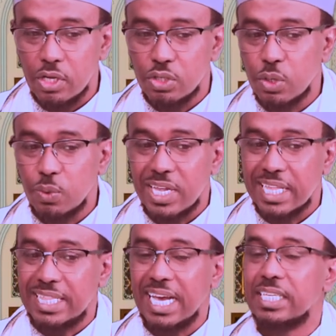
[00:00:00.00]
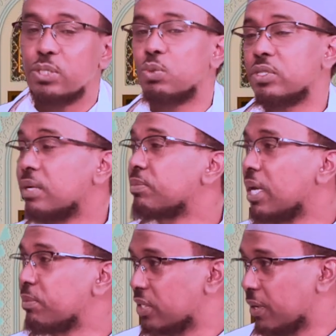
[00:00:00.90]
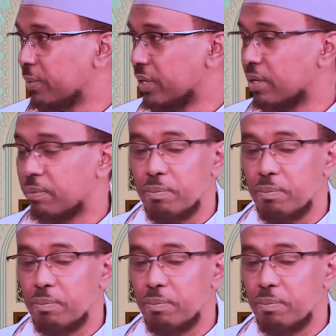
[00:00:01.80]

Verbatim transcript: So that is what sometimes is happening.